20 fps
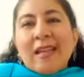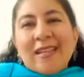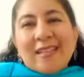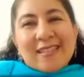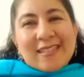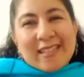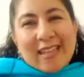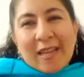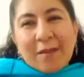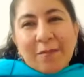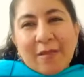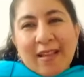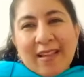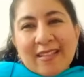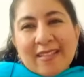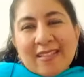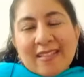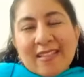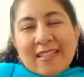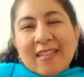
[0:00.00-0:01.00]
Stay
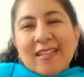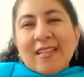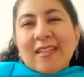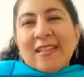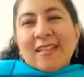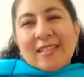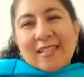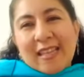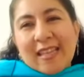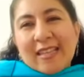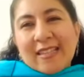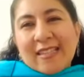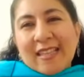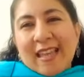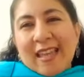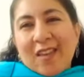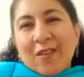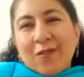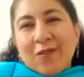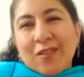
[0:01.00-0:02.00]
blessed, stay
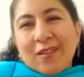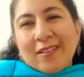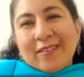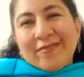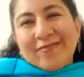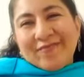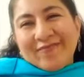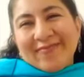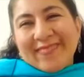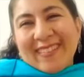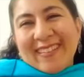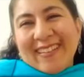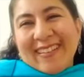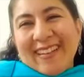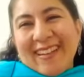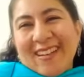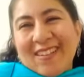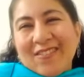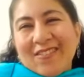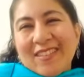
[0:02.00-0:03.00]
safe.
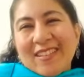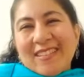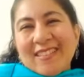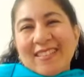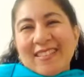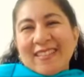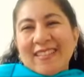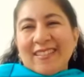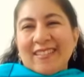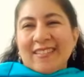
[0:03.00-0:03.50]
Allah Hafiz.